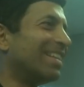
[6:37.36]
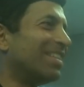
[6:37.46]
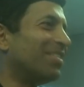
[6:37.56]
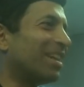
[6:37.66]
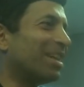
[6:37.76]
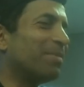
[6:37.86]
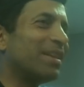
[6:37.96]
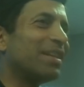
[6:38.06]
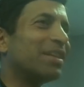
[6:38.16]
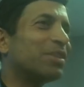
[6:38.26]
You're getting
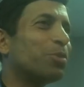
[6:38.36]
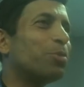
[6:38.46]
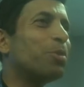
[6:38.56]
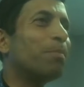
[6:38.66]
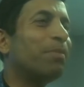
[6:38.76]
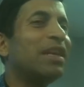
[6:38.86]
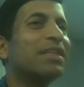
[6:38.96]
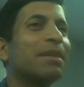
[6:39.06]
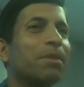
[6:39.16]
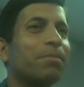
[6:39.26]
me? So please
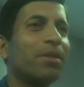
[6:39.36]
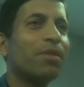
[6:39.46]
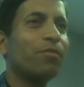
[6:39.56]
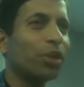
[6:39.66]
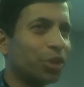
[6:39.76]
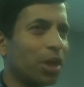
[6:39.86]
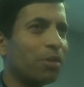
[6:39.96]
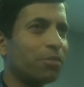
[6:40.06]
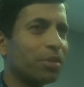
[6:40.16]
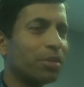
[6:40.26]
remember, watch
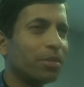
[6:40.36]
out.